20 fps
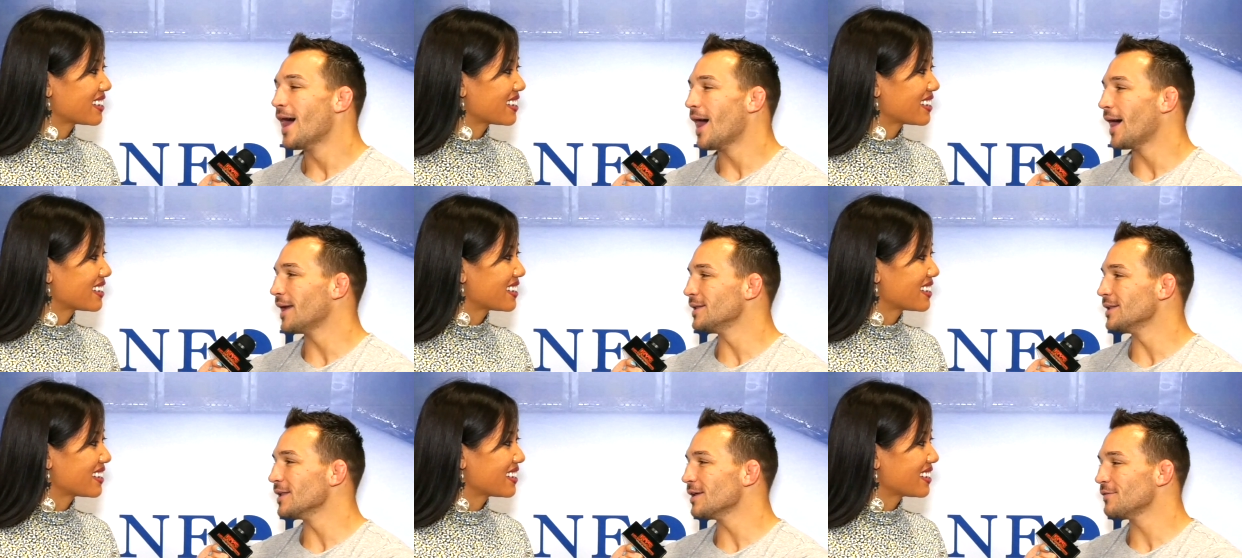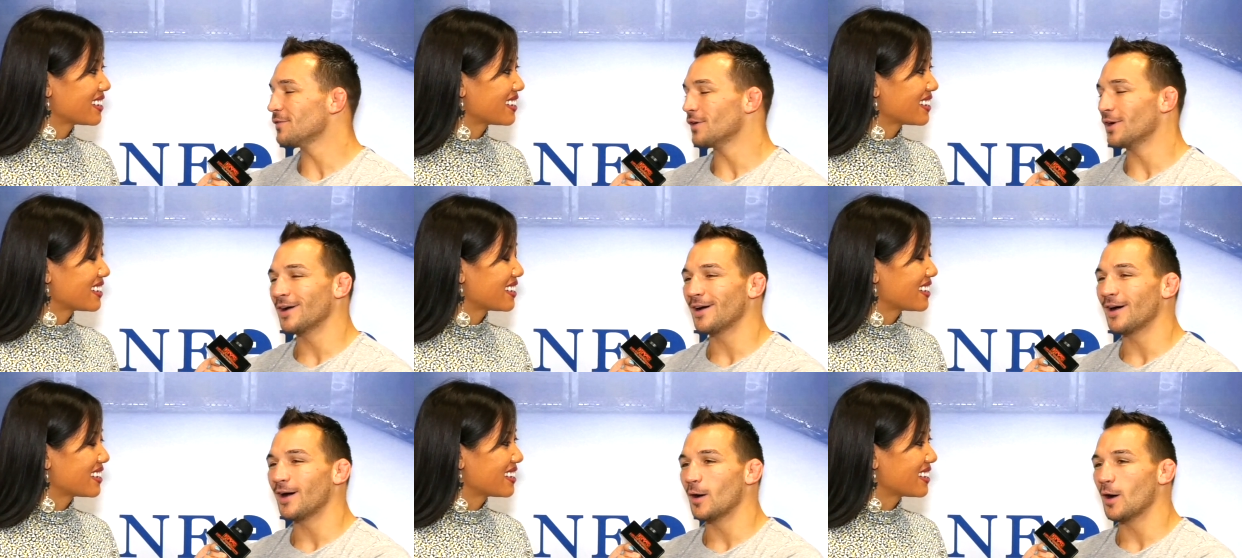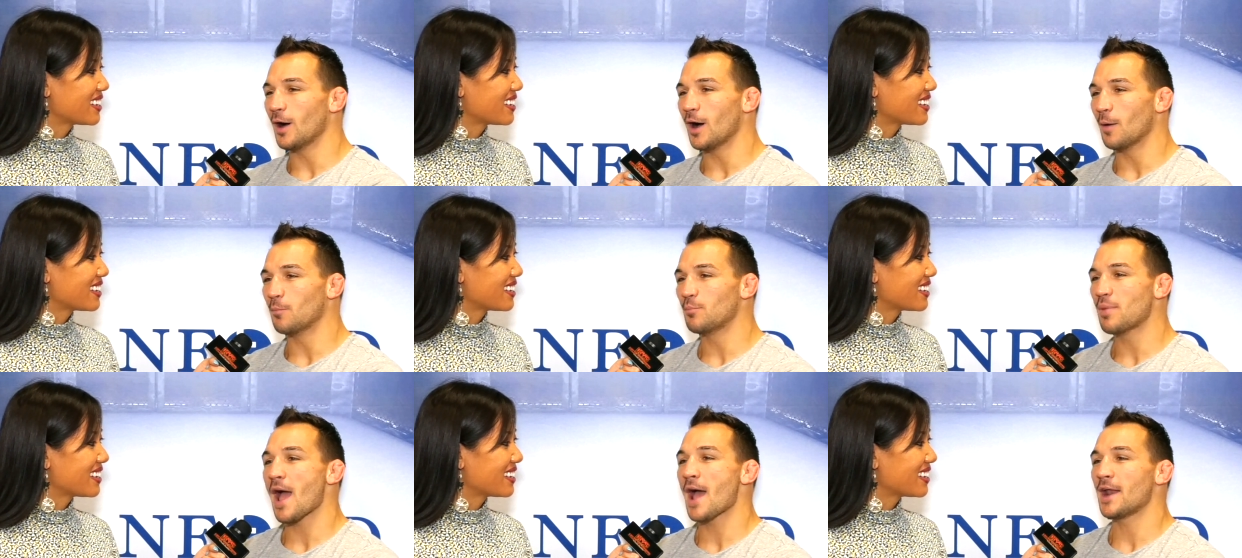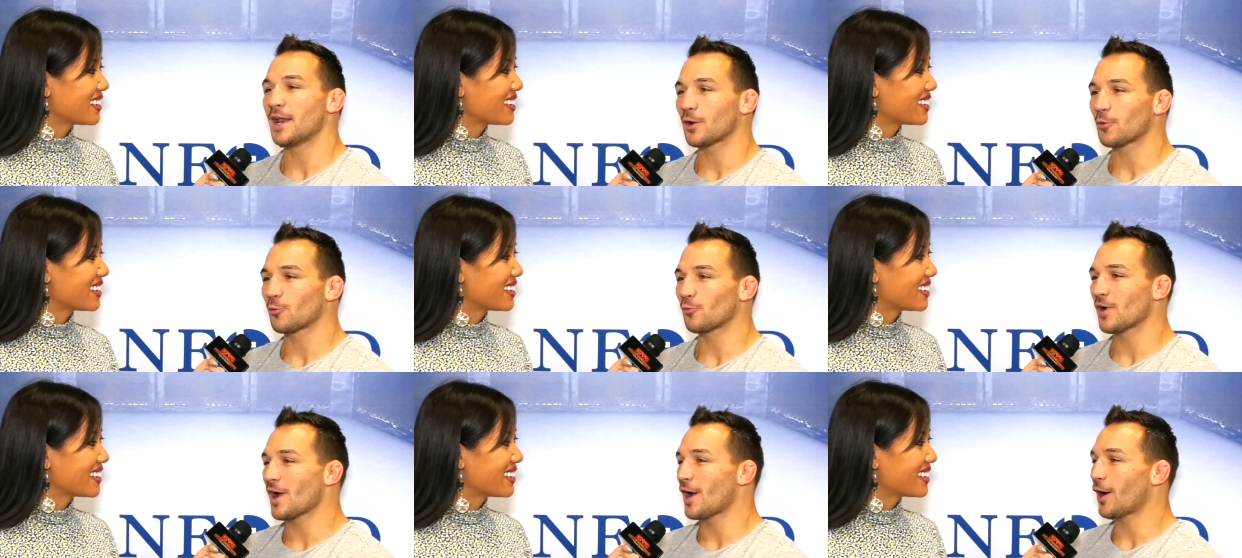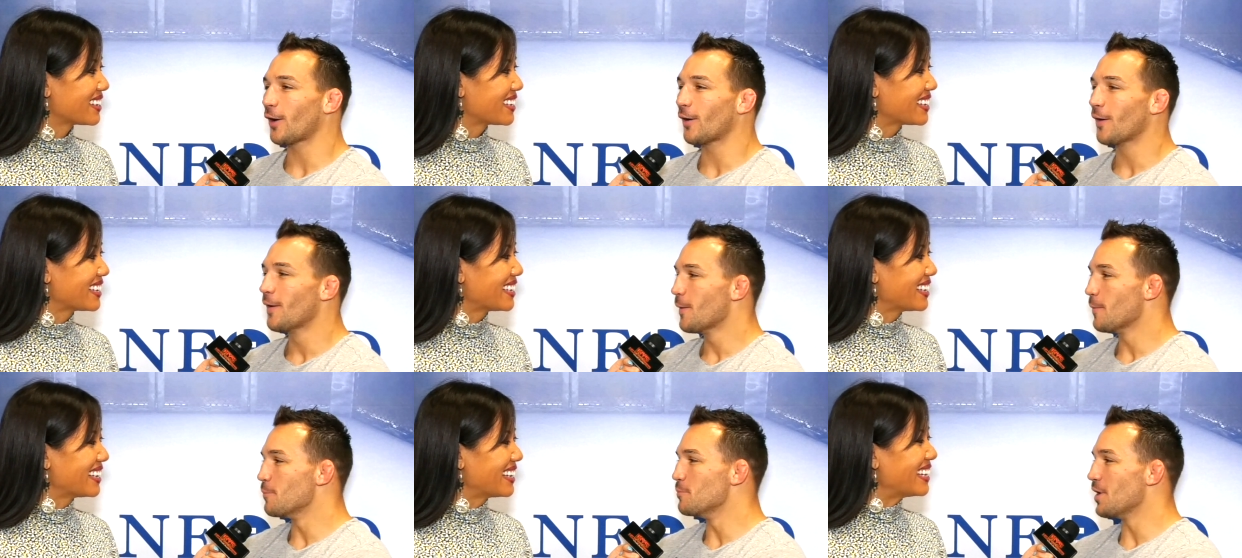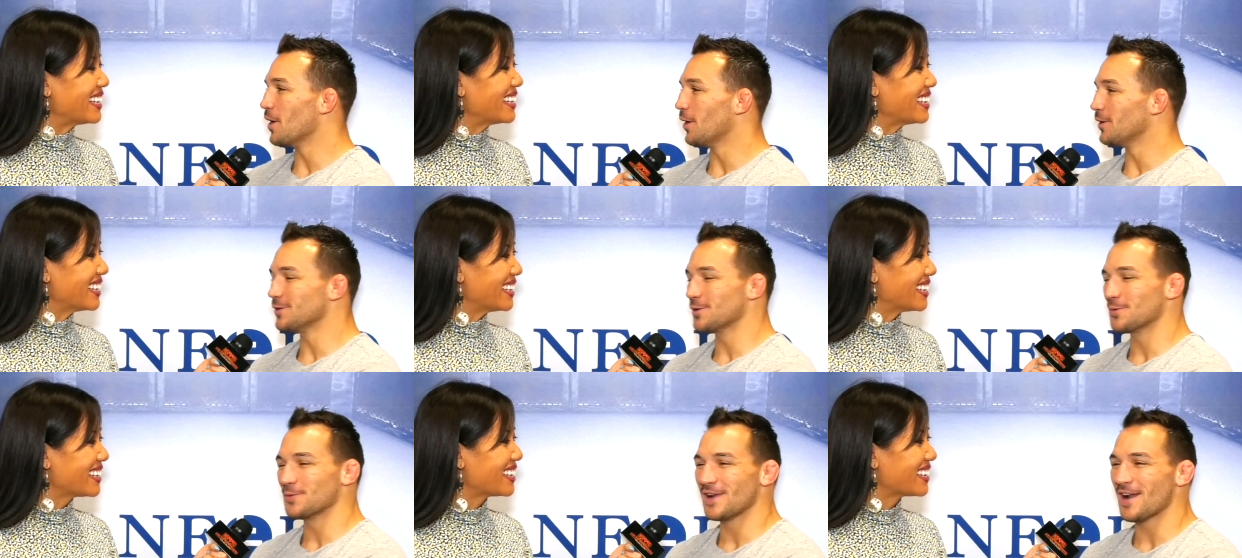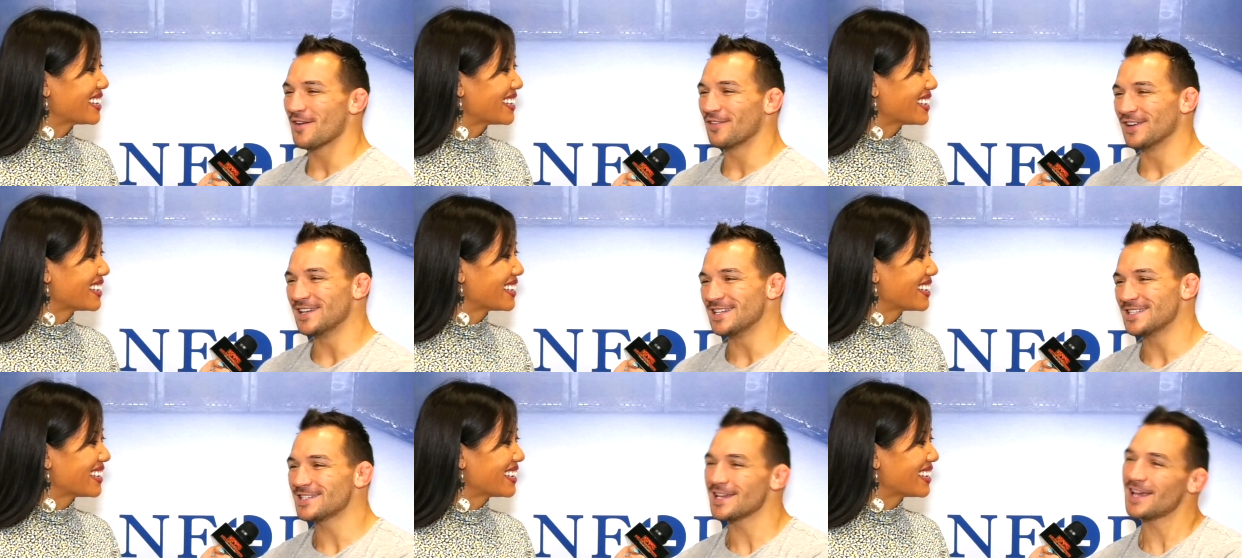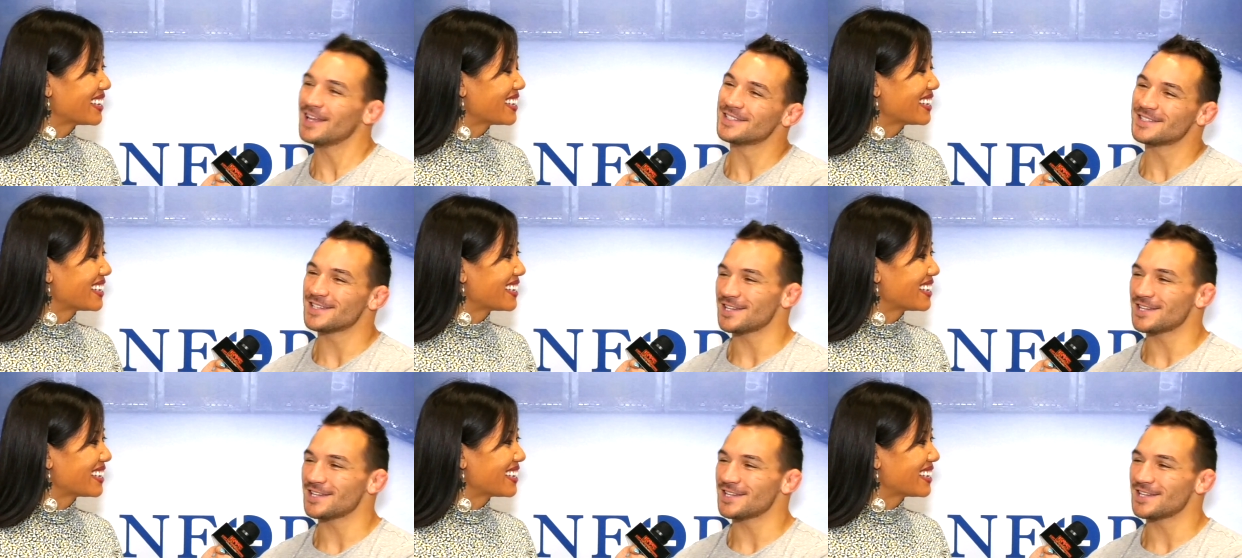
Speaker 1: I'd love a Paddock Rare belt or whatever he said